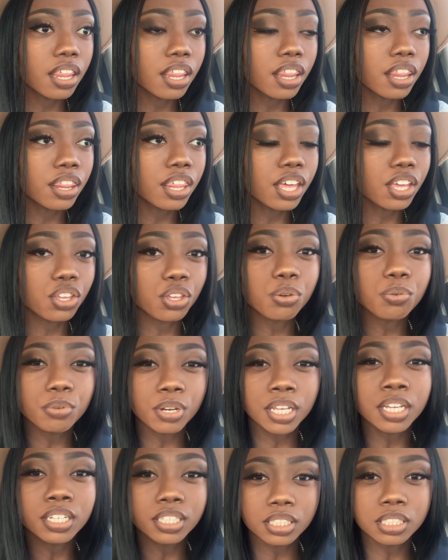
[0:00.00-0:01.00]
that you
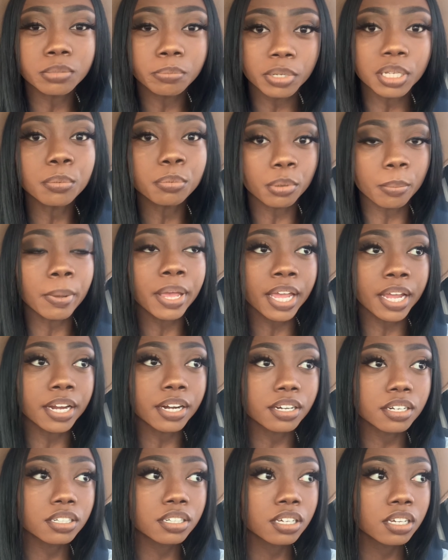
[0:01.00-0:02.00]
need to be
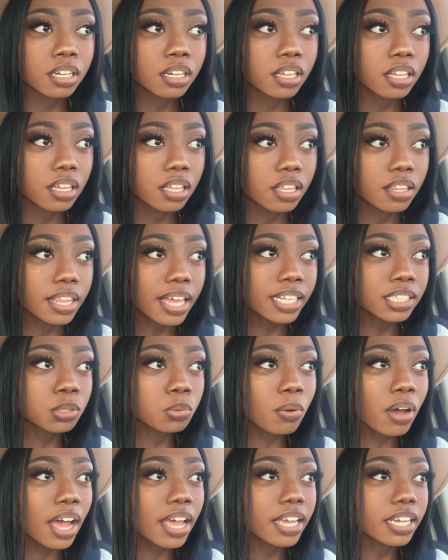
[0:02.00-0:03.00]
prepared. That's
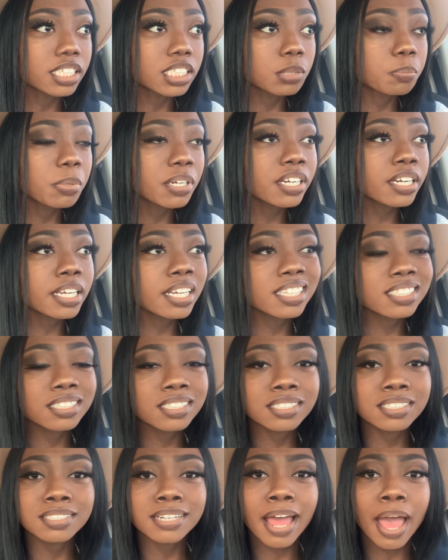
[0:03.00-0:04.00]
why
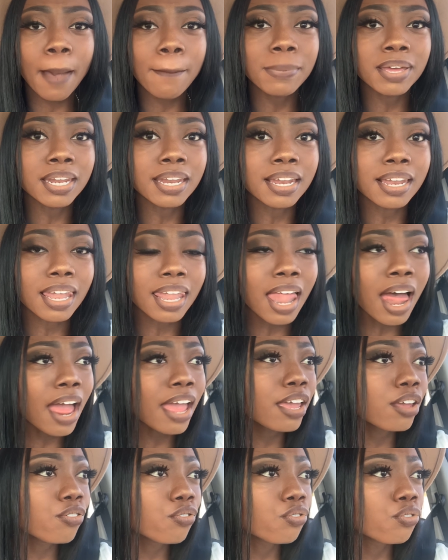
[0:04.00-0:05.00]
experiences that happen in
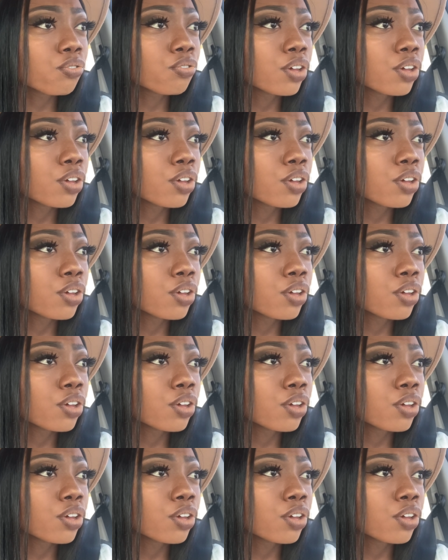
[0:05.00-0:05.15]
life,